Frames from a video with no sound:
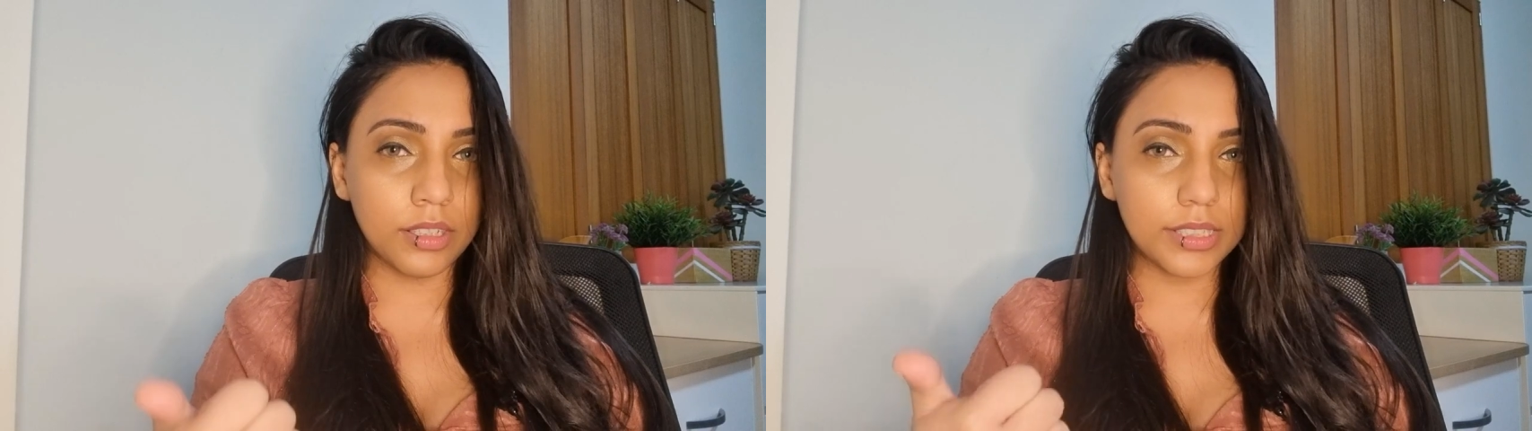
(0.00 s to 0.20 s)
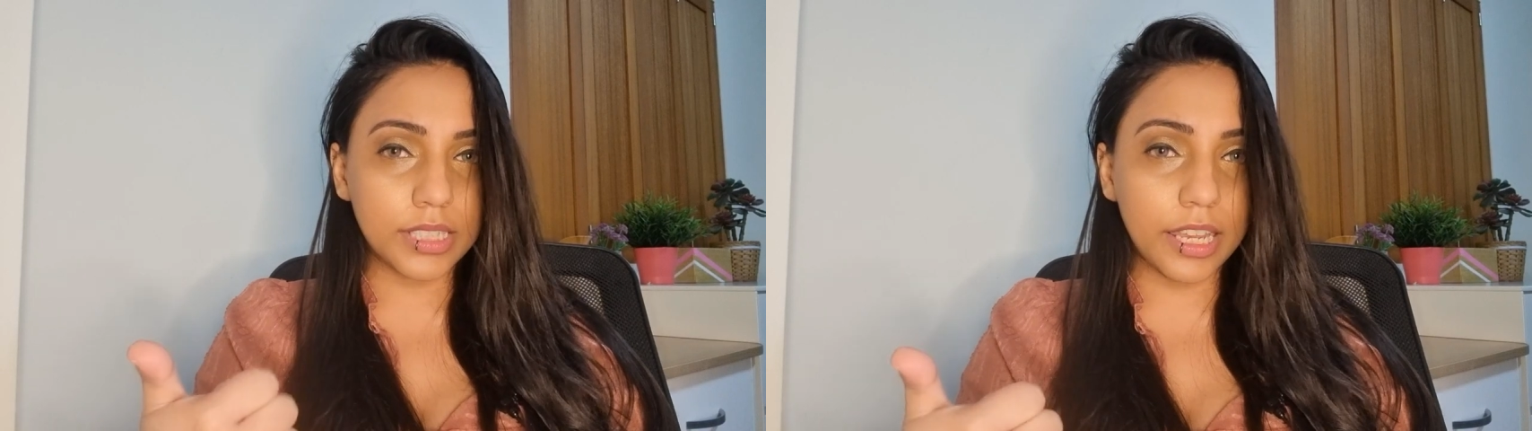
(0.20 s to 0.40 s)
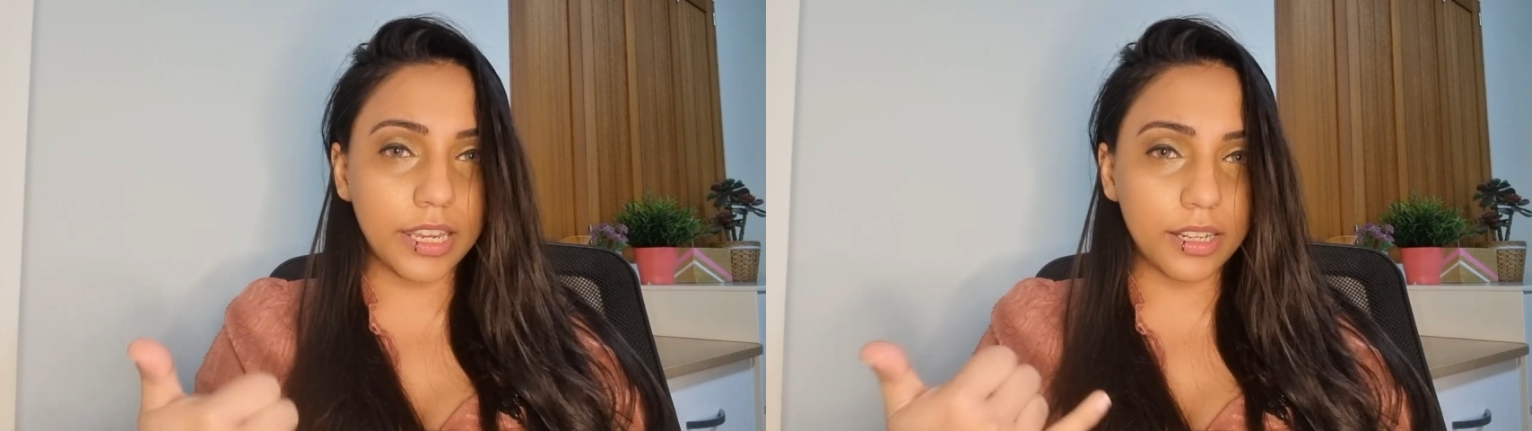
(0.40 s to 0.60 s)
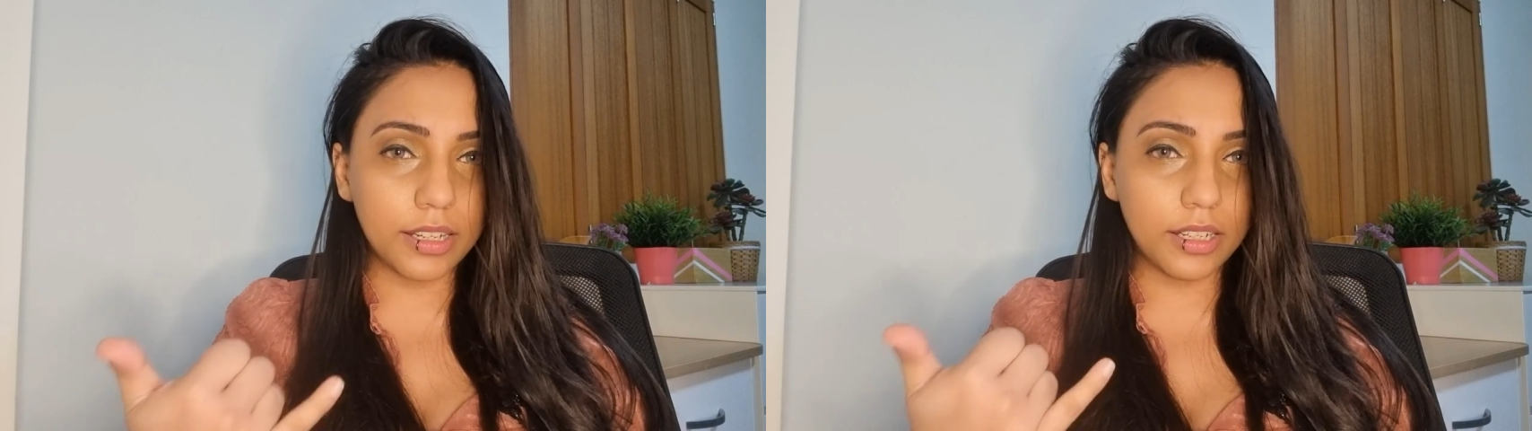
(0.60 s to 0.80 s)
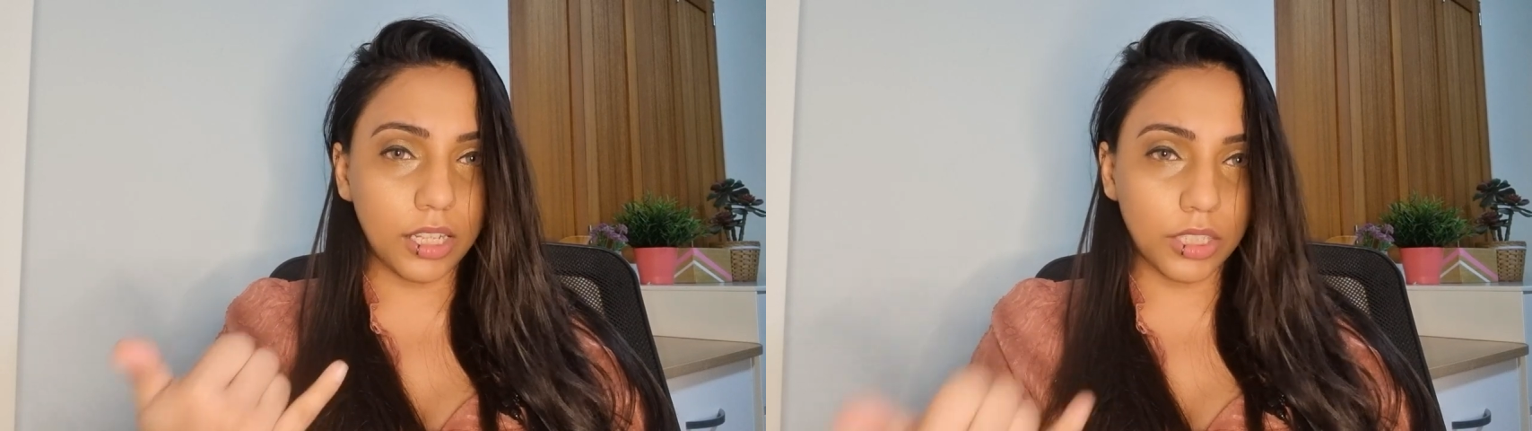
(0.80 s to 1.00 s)
saying,
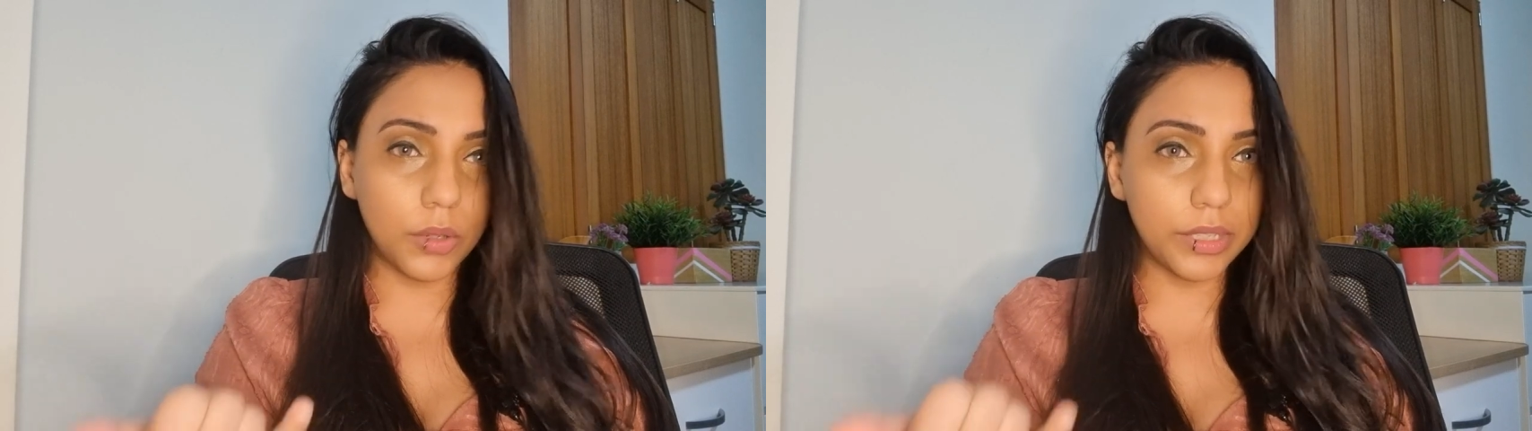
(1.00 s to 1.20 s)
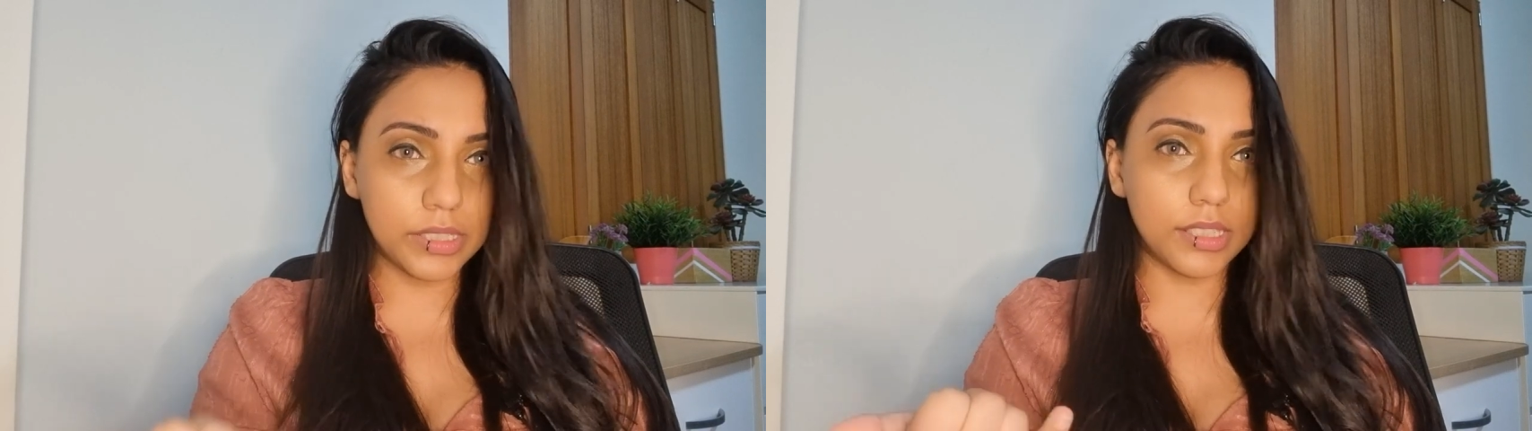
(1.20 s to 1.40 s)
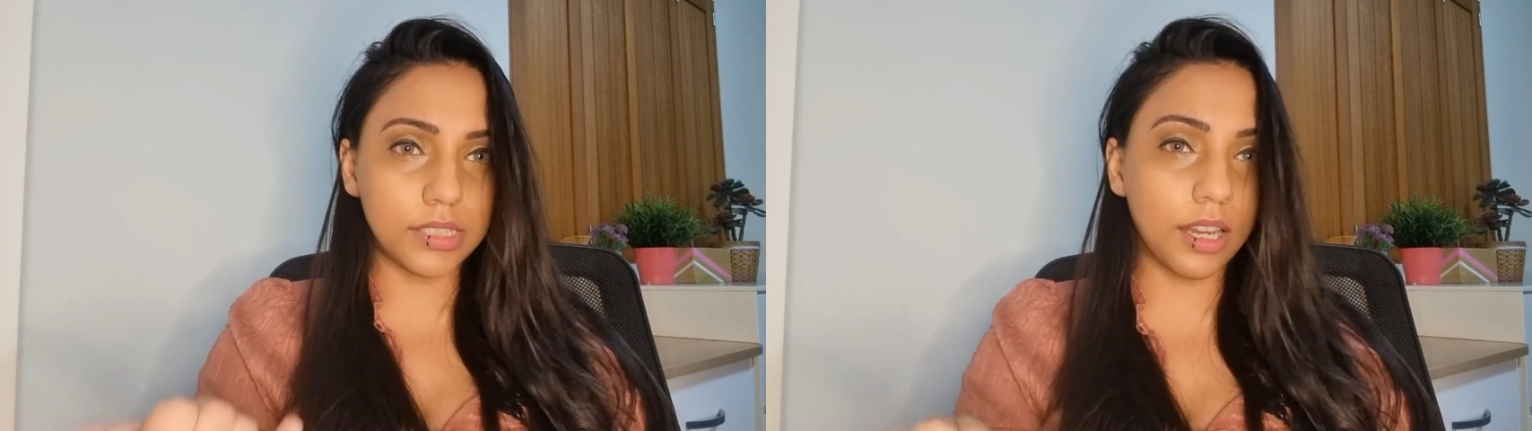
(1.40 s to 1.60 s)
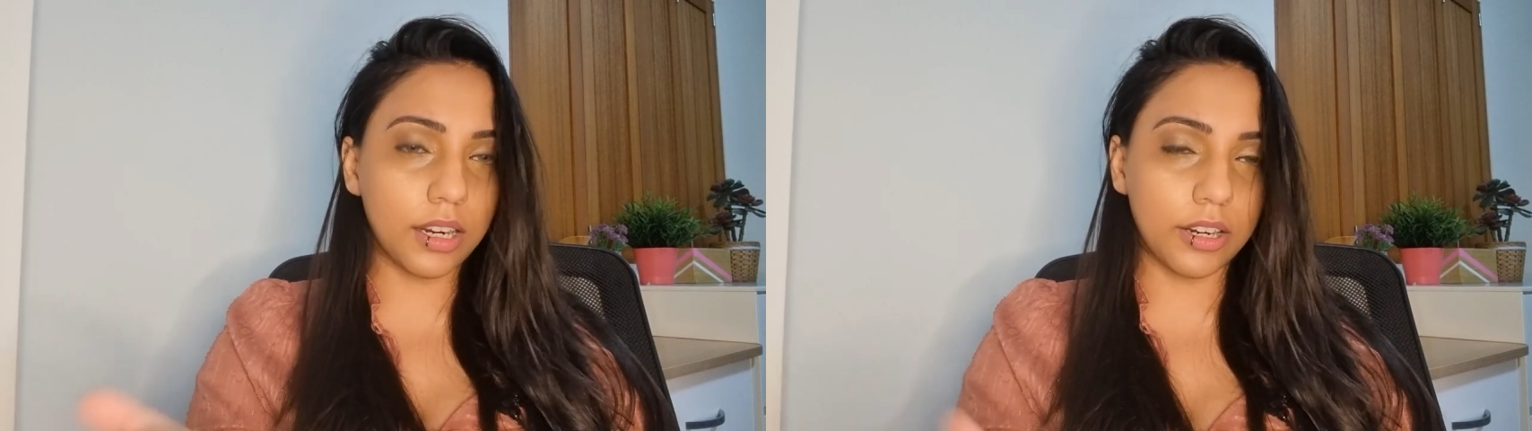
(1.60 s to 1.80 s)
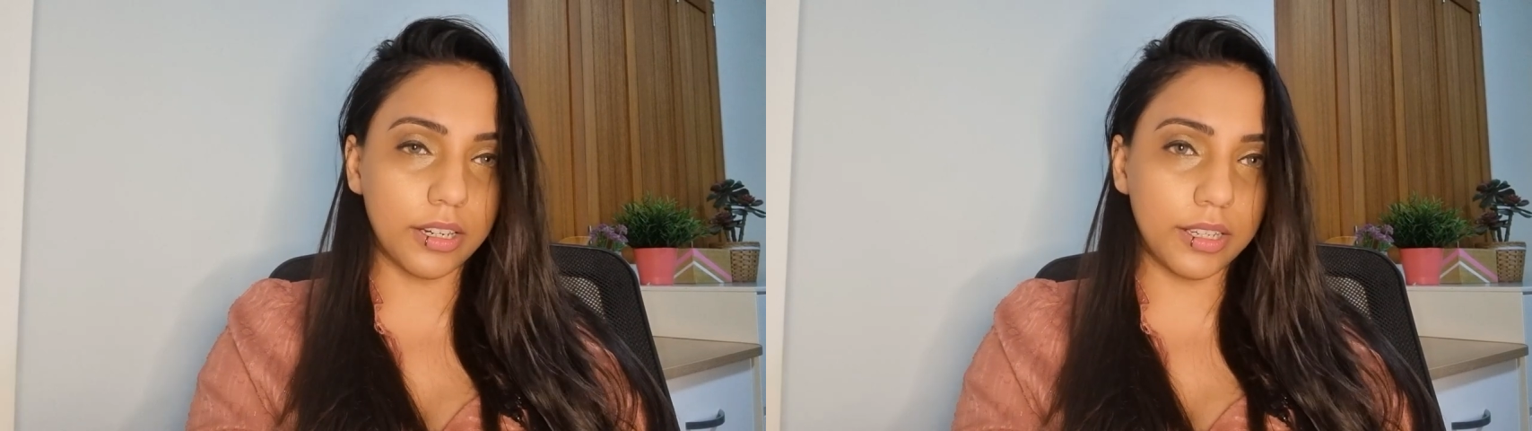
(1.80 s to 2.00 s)
Hello, is this Zara?